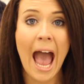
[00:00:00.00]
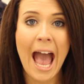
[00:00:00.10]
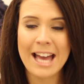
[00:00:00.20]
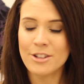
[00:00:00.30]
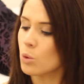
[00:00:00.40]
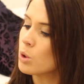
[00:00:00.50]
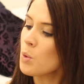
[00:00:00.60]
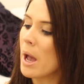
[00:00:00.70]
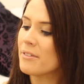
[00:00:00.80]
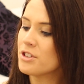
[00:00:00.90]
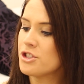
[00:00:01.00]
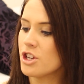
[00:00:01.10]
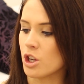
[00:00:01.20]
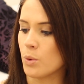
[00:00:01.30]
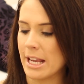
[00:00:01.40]
and all you have to
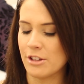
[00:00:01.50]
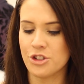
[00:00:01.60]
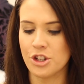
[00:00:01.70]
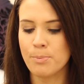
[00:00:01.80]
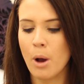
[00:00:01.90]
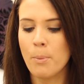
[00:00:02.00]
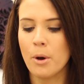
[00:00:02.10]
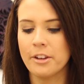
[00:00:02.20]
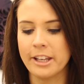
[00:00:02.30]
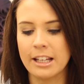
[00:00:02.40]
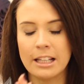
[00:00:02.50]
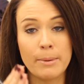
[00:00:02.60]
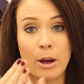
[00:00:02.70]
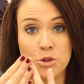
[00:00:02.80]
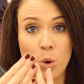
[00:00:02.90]
do is just pop on like a little
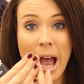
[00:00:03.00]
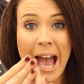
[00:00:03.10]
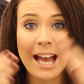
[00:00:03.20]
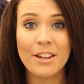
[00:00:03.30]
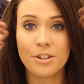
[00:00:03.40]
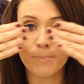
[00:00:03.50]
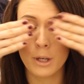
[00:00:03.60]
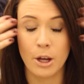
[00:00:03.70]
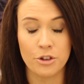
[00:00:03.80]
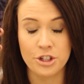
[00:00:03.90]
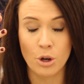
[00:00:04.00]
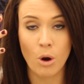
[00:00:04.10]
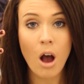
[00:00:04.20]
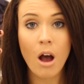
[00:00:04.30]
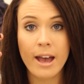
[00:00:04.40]
bit on your hands and put it onto
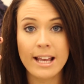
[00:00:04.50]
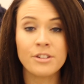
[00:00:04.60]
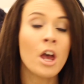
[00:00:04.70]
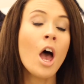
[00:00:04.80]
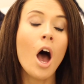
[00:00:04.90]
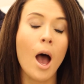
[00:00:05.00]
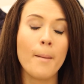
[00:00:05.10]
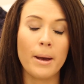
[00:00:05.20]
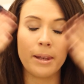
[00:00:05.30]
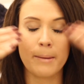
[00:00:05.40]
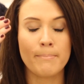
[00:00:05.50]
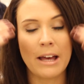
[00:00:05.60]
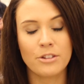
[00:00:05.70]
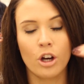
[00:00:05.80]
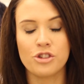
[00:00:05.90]
your eyes and like
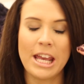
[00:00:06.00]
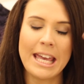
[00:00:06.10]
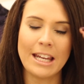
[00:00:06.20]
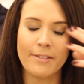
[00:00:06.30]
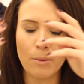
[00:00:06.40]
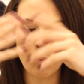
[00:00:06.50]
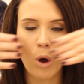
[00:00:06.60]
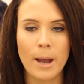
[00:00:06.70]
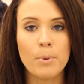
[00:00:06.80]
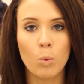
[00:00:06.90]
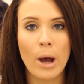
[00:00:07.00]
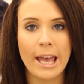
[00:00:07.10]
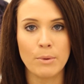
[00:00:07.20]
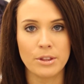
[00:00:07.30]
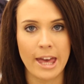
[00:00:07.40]
massage it in and then wipe
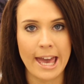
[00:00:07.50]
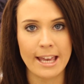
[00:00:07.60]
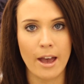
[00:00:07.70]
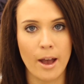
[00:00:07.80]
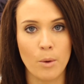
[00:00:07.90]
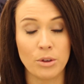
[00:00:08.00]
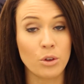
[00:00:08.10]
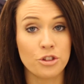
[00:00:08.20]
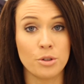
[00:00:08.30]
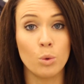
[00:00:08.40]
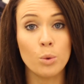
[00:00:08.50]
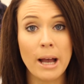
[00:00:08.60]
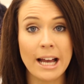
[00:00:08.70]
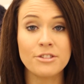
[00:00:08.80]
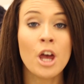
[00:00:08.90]
away with a with cotton wool
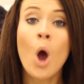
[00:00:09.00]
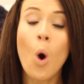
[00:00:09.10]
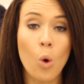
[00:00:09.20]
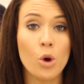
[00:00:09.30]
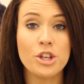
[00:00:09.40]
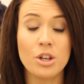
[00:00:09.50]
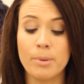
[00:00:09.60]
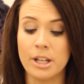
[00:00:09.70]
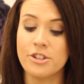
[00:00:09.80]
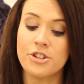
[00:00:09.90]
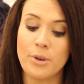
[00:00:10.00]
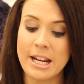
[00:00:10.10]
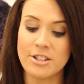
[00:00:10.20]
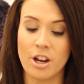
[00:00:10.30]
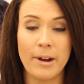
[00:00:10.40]
pads, or you can put it
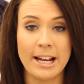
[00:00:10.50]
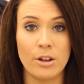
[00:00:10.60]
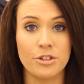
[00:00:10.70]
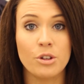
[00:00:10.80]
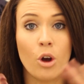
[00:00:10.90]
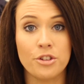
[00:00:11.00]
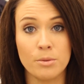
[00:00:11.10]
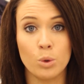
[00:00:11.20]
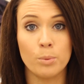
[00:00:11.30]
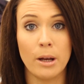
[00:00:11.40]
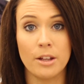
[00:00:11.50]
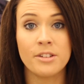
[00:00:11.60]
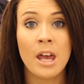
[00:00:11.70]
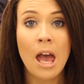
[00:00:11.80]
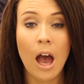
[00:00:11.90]
straight directly onto cotton wool
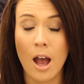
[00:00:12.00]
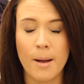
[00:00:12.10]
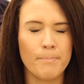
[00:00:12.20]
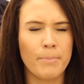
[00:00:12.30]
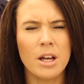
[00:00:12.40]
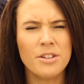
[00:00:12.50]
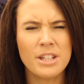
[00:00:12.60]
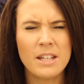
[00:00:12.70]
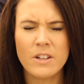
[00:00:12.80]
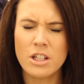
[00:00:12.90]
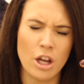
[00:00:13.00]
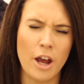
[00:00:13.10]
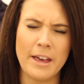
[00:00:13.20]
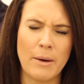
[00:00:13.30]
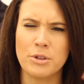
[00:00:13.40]
buds,
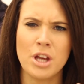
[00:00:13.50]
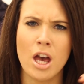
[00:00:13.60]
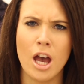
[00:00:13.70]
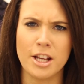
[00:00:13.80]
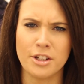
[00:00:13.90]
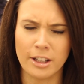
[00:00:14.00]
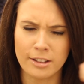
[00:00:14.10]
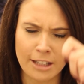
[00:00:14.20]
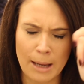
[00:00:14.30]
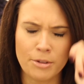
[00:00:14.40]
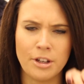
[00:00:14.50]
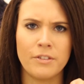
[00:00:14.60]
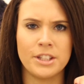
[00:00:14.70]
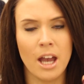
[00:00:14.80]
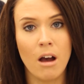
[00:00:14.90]
that would hurt, you'd like stab
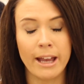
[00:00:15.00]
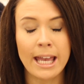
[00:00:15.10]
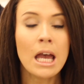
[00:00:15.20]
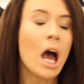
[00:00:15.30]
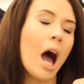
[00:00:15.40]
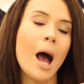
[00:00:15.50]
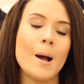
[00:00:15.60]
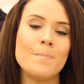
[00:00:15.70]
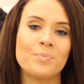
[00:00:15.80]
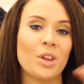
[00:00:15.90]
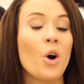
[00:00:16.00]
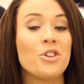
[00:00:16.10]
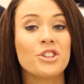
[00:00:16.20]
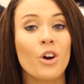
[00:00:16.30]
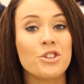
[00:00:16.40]
yourself in the eye,
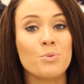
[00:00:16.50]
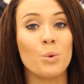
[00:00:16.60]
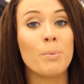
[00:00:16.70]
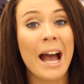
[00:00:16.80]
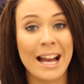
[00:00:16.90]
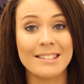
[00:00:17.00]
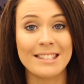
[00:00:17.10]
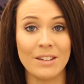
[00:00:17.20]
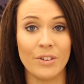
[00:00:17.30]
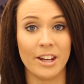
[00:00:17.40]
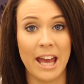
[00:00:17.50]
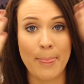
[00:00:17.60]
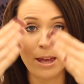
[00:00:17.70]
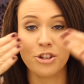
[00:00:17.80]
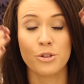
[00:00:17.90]
onto cotton wool pads even,
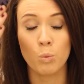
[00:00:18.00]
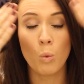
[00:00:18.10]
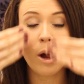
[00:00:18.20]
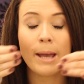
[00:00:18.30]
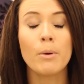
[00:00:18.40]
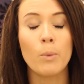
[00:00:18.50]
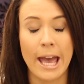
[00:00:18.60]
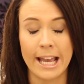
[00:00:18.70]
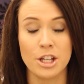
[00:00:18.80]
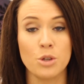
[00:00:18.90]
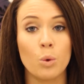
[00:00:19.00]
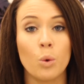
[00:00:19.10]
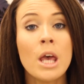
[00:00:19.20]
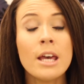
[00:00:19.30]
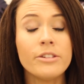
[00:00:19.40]
and then just wipe away and you
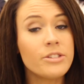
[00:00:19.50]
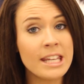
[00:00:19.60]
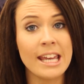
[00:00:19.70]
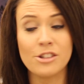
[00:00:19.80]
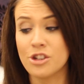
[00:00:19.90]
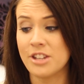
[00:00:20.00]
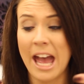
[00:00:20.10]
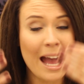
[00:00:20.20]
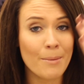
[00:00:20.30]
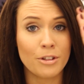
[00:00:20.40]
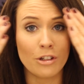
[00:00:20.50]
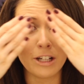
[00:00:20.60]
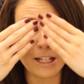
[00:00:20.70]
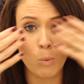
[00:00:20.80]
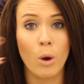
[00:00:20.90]
will see it just
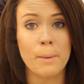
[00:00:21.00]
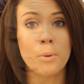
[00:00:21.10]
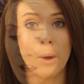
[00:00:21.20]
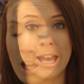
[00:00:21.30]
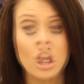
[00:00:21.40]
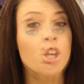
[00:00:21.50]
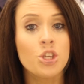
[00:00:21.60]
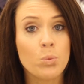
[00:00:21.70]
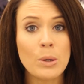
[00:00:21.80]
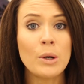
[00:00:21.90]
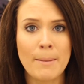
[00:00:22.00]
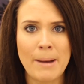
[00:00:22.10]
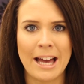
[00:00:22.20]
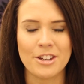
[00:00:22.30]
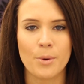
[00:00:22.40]
absolutely wipe away. You will get
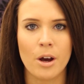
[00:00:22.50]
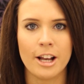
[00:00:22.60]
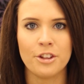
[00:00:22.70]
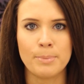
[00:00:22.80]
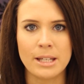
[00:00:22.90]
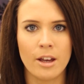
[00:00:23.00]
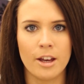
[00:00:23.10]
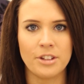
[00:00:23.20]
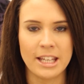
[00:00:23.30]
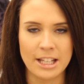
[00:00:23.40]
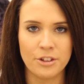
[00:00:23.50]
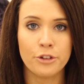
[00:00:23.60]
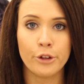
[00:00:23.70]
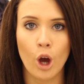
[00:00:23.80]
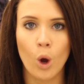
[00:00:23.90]
panda eyes because it is
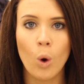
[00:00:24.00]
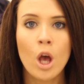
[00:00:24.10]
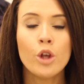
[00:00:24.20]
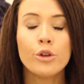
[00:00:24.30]
so